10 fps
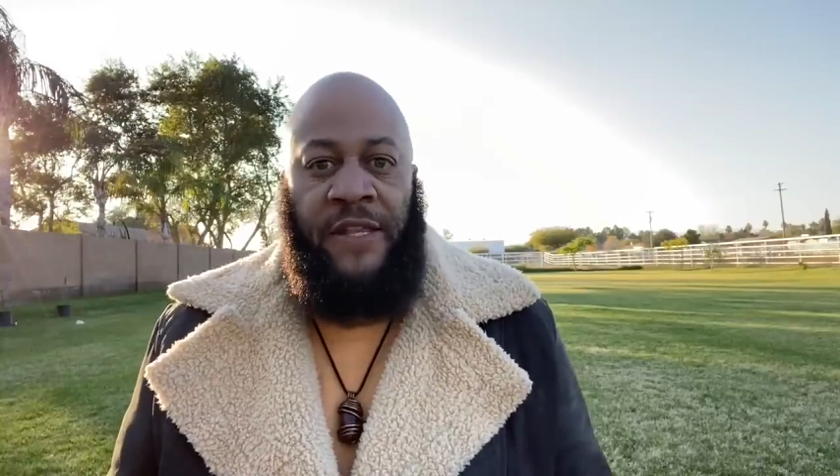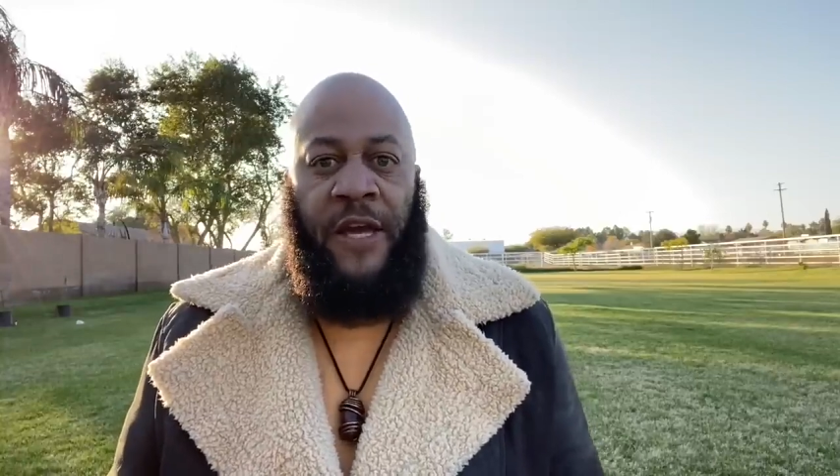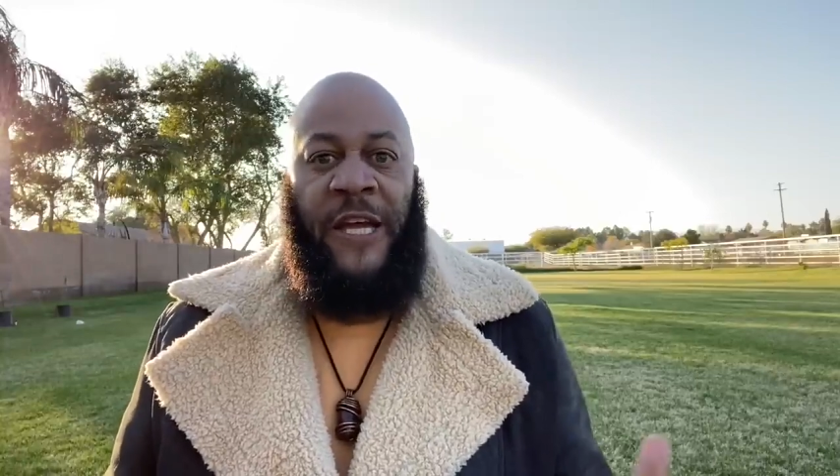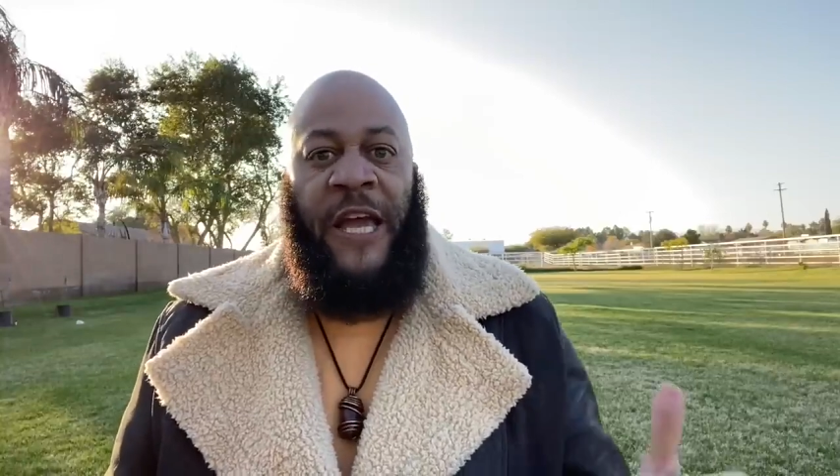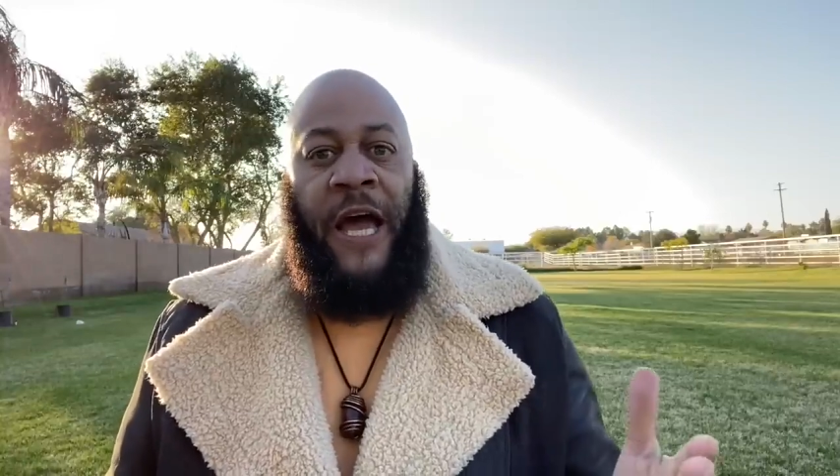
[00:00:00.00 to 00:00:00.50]

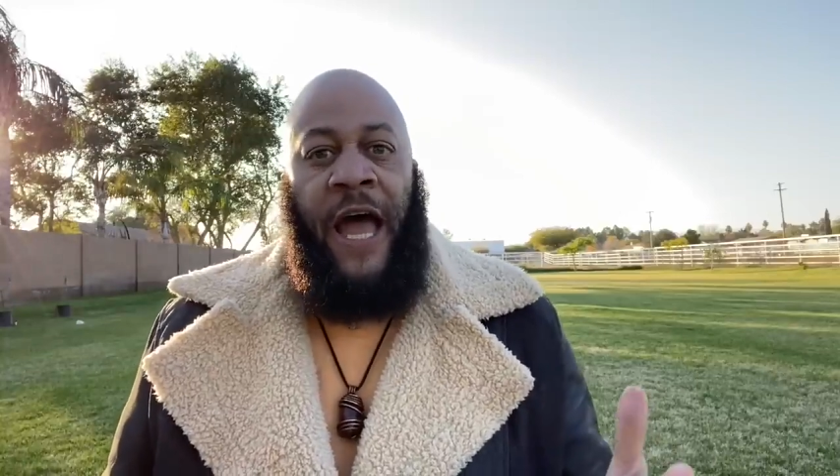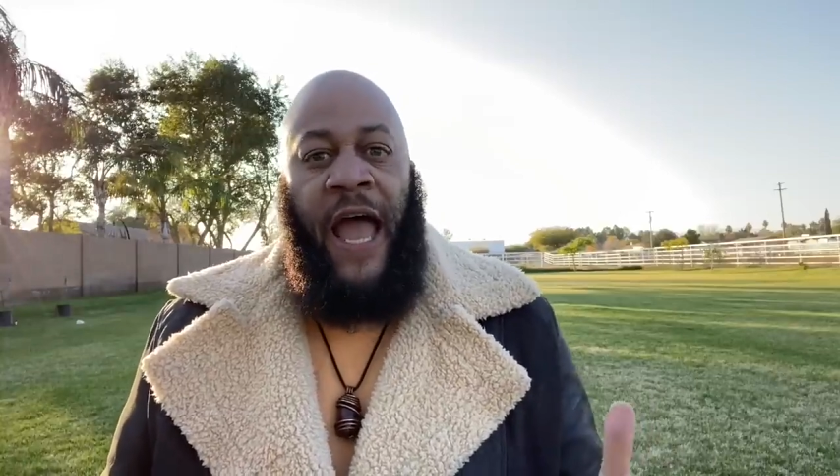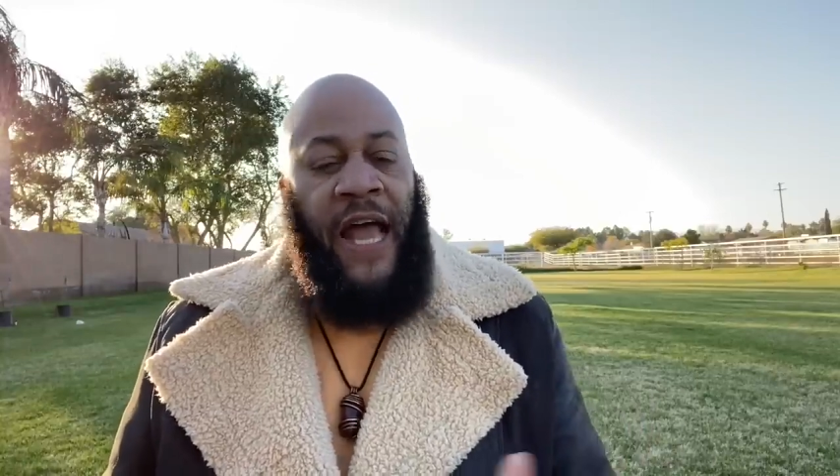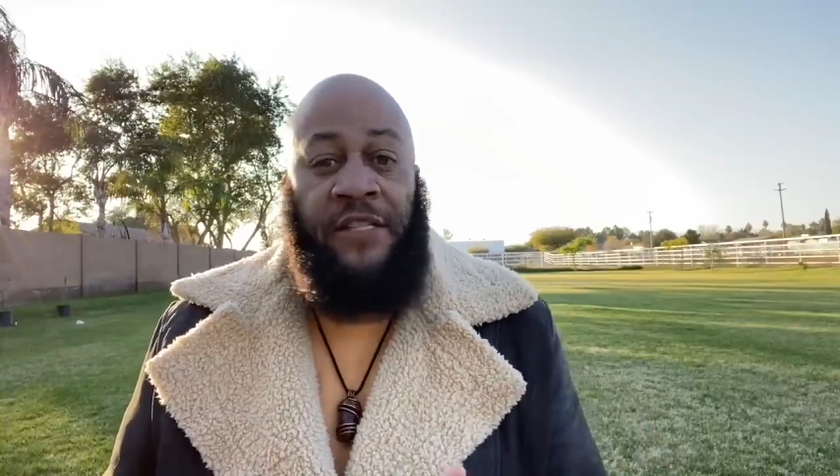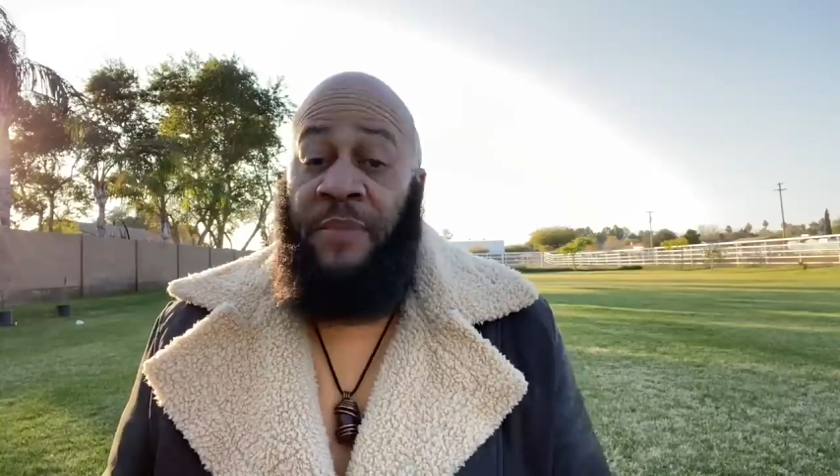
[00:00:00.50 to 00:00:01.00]
there.
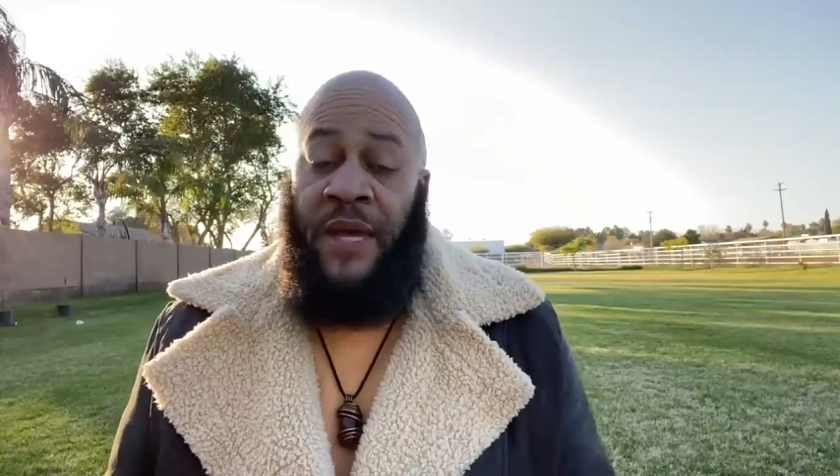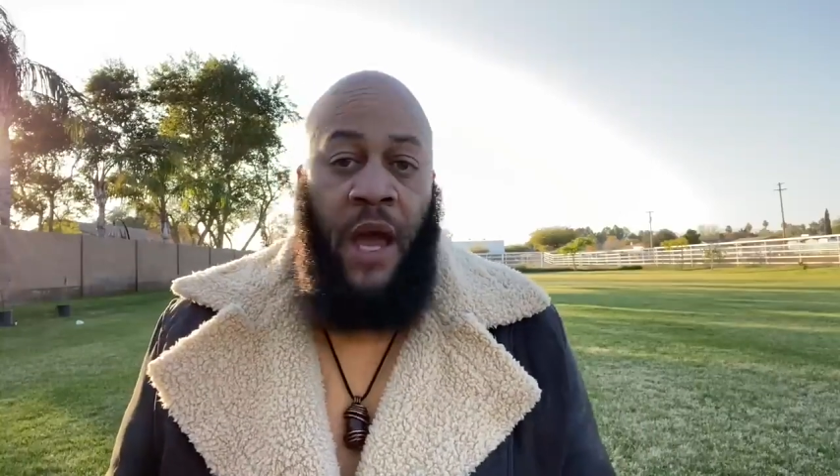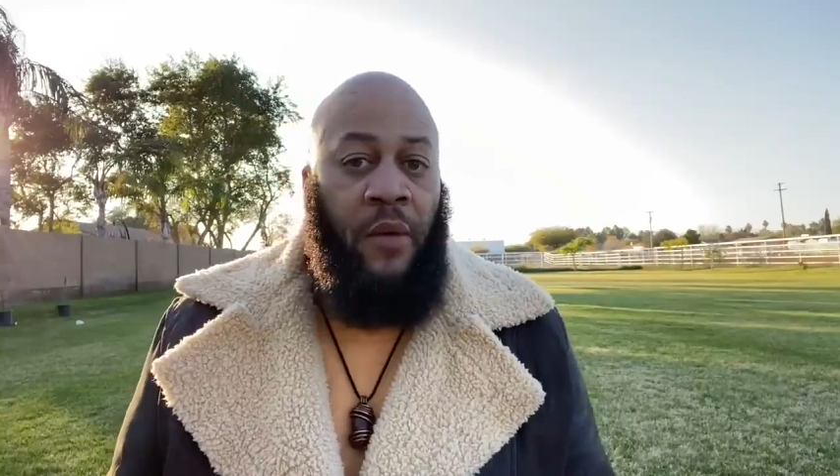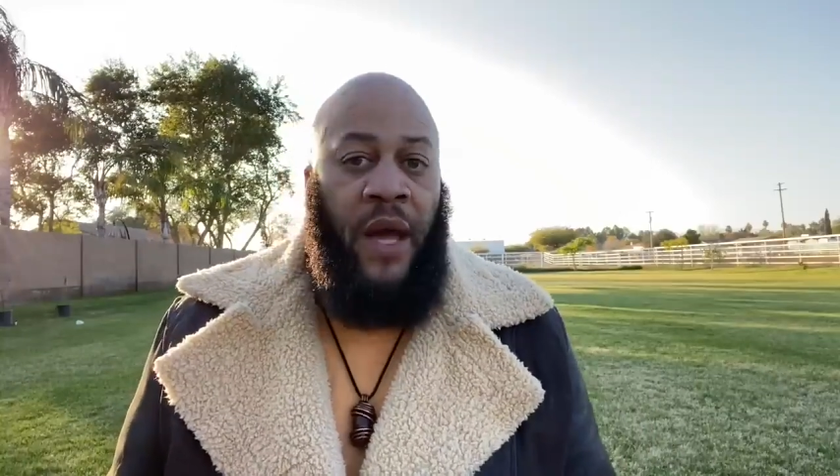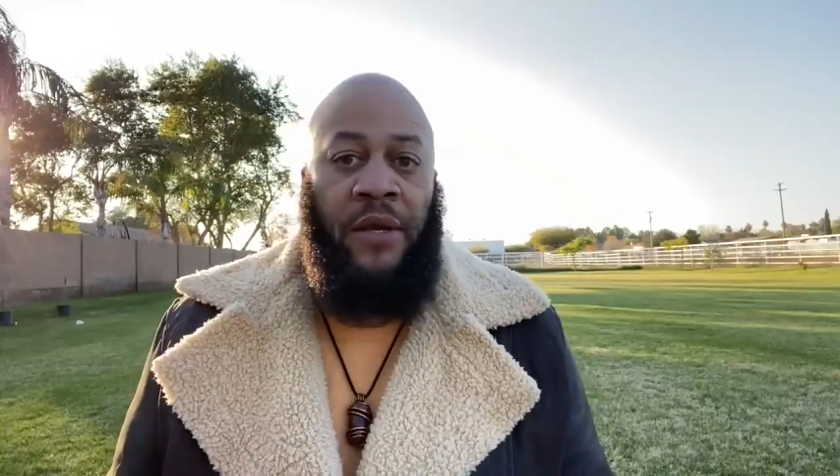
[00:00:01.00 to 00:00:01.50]
Ask me
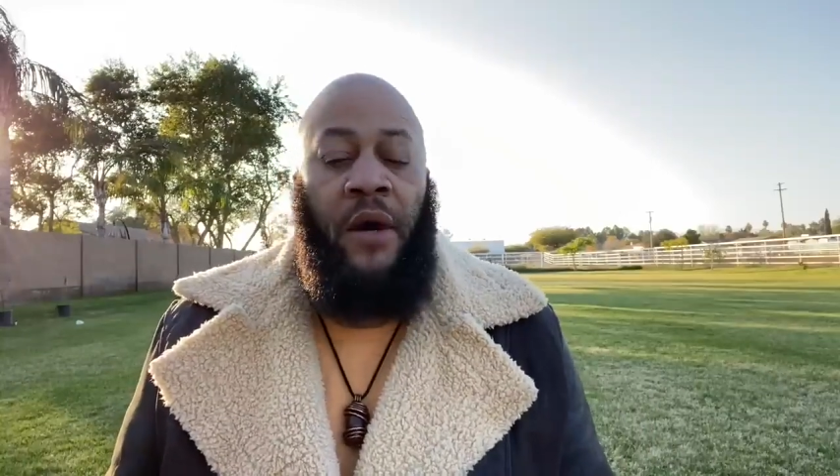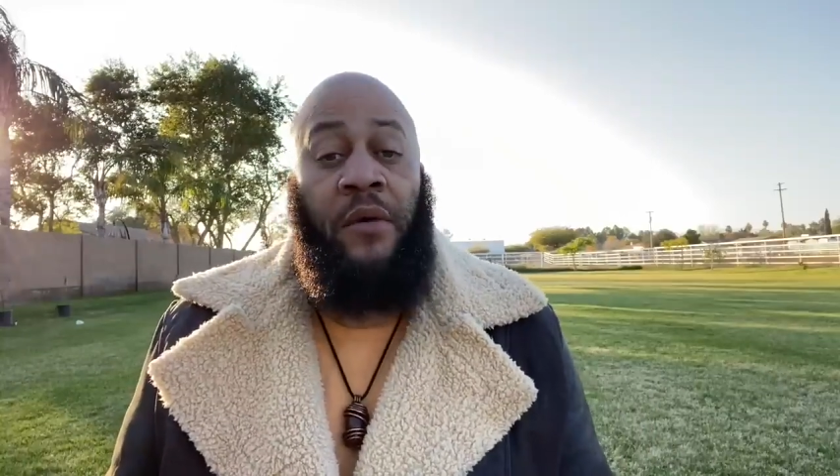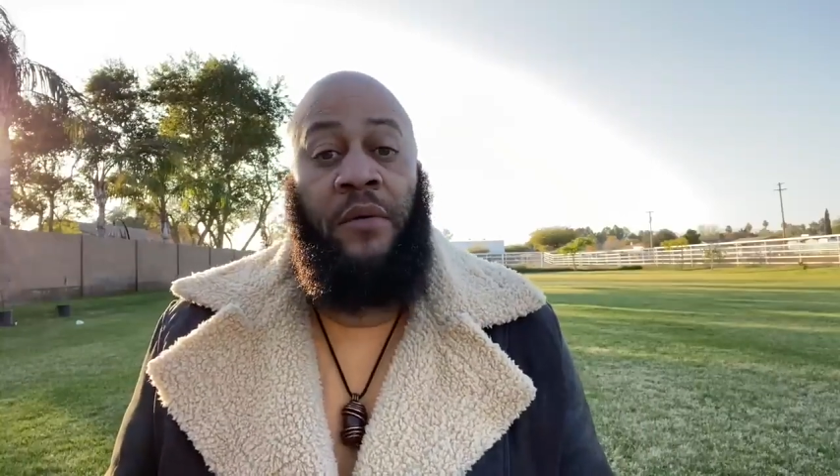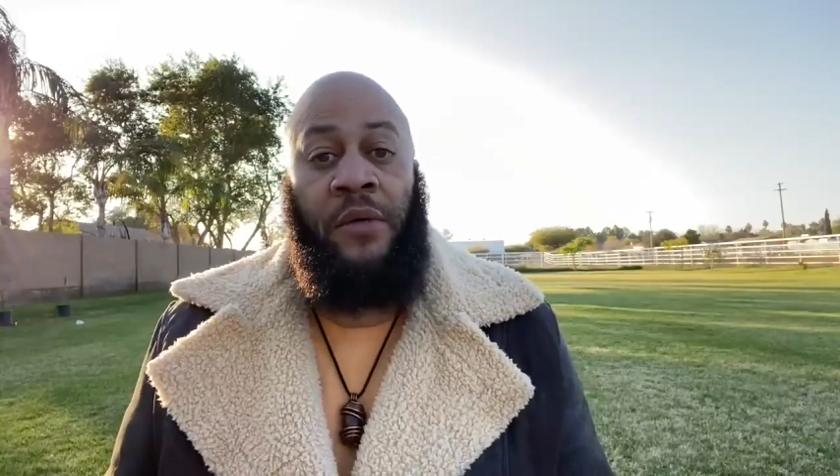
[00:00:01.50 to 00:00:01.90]
how I know.